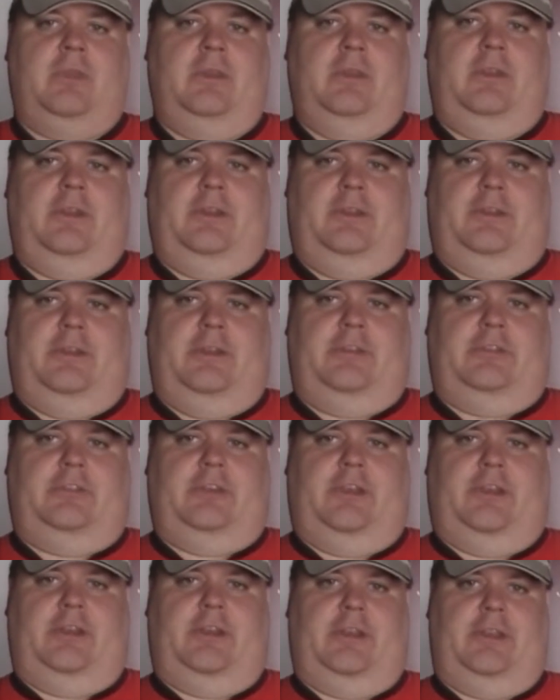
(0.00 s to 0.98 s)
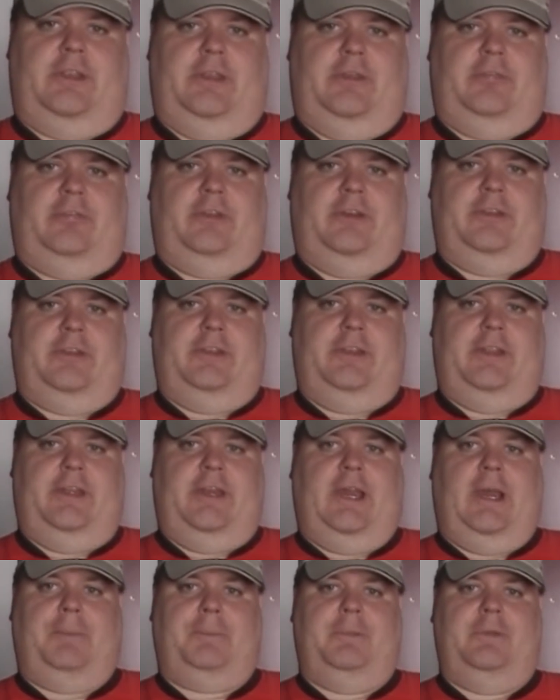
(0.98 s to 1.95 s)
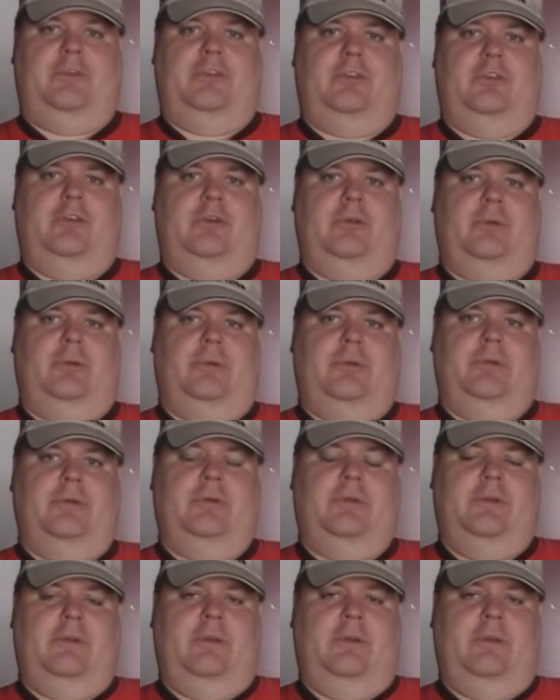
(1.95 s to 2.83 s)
And it did say that if I did happen to